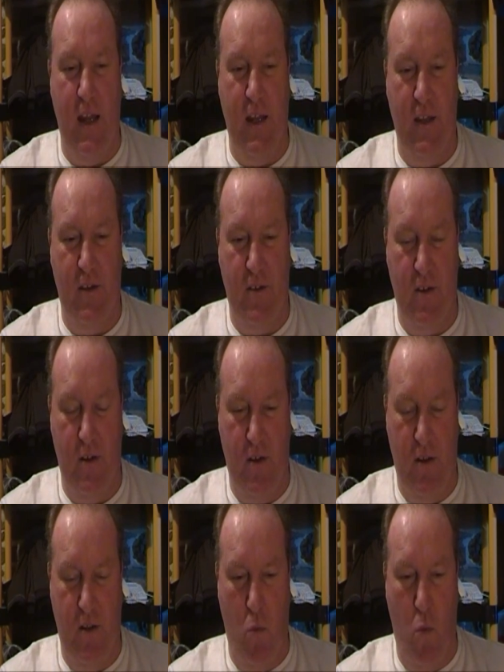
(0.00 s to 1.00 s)
and
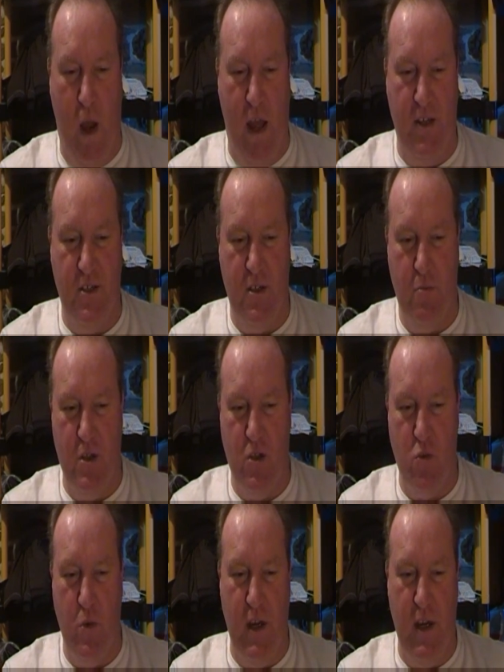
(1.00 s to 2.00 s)
they're wedged
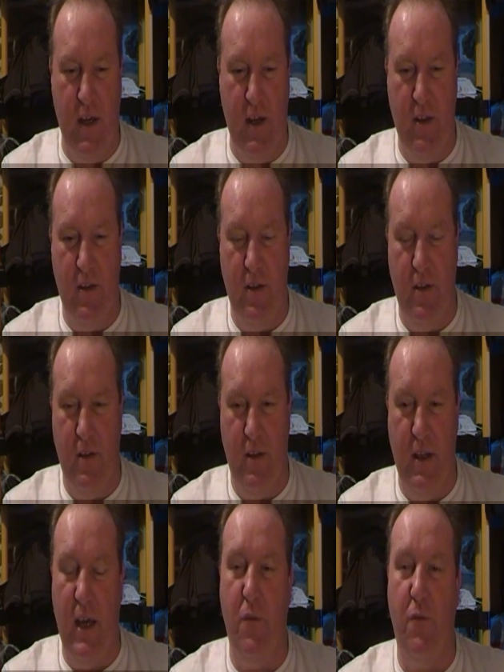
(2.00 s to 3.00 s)
between
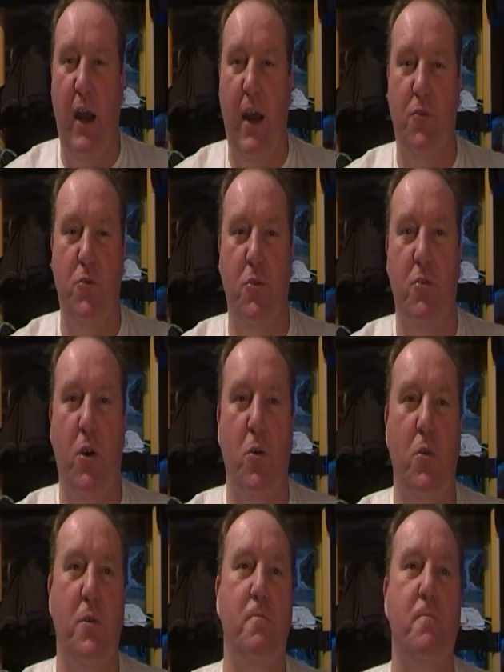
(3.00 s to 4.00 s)
the A5
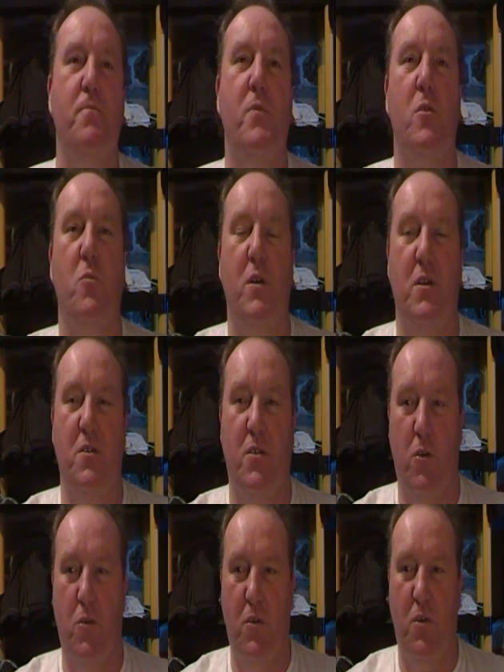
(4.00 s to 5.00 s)
trunk road,
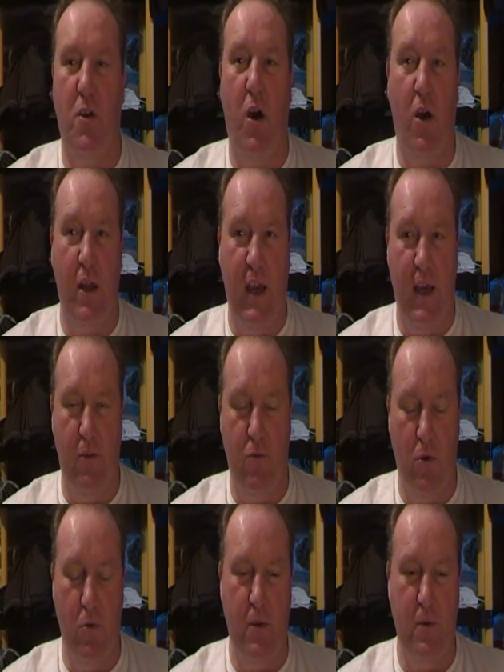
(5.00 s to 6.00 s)
which is the London to
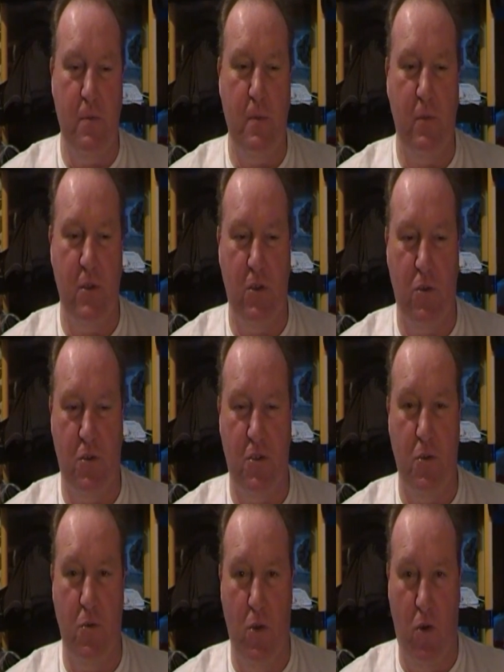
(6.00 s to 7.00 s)
Holyhead road, which
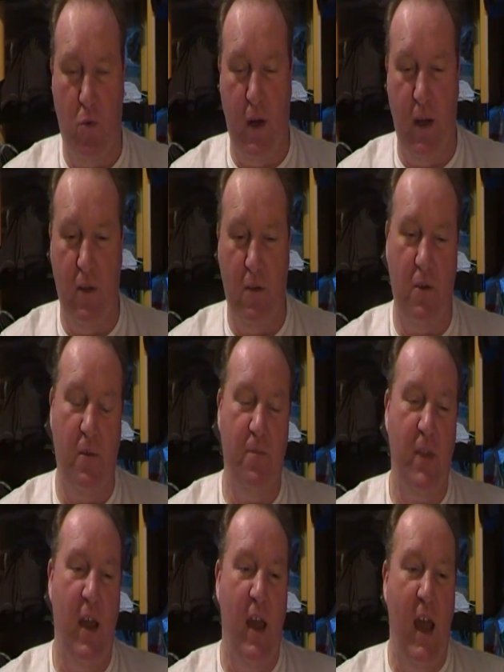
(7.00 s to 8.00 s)
cuts through North
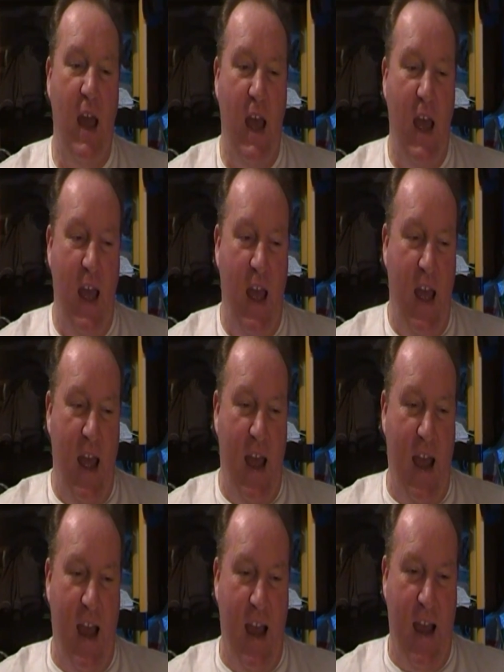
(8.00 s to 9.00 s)
Wales,
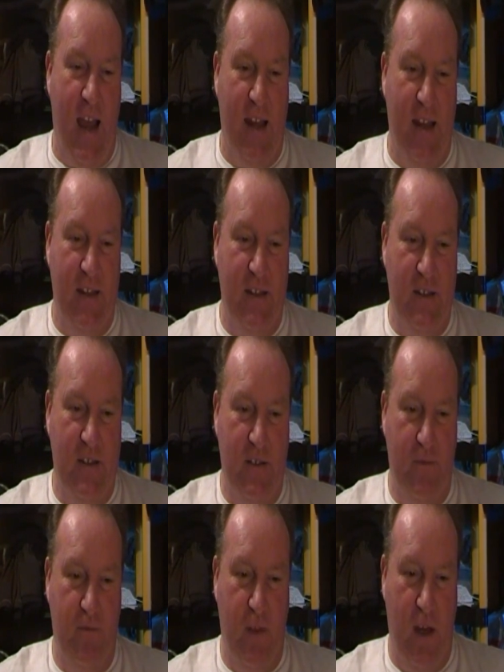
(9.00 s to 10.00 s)

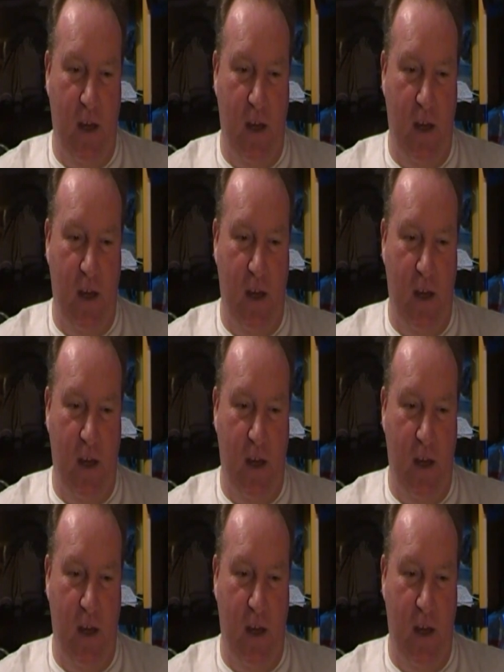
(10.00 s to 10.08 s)
and